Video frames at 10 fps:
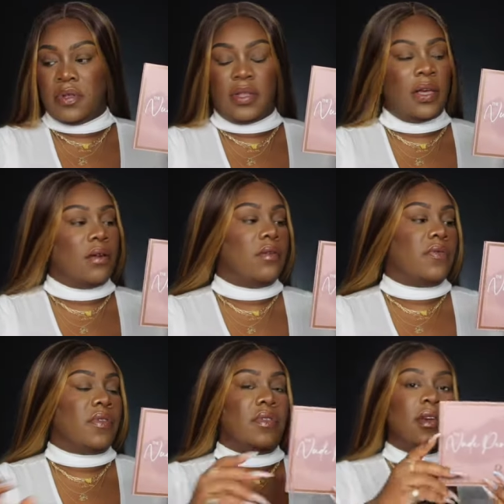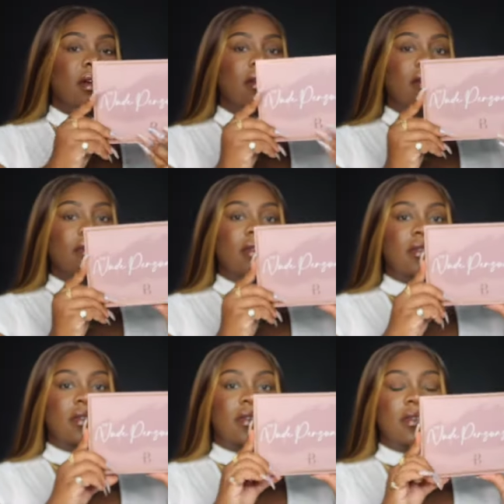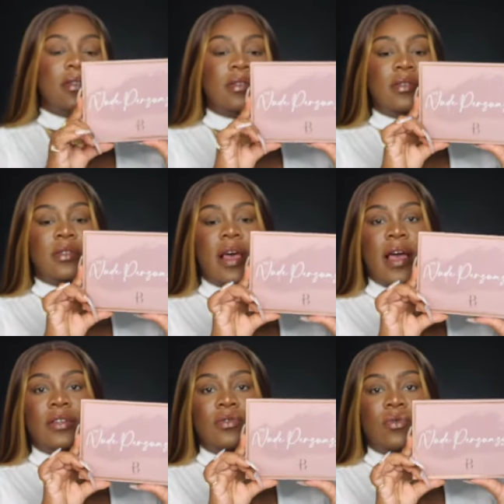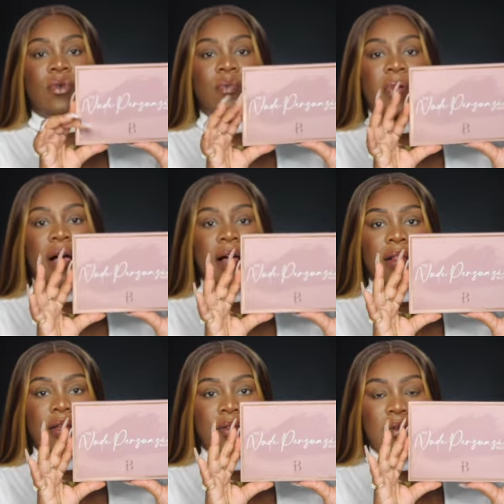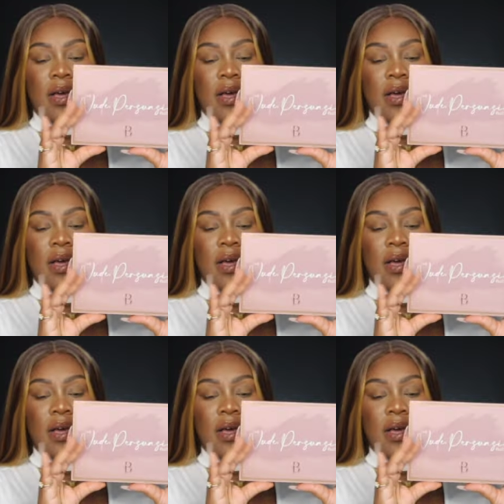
put that over there. This is the actual palette, you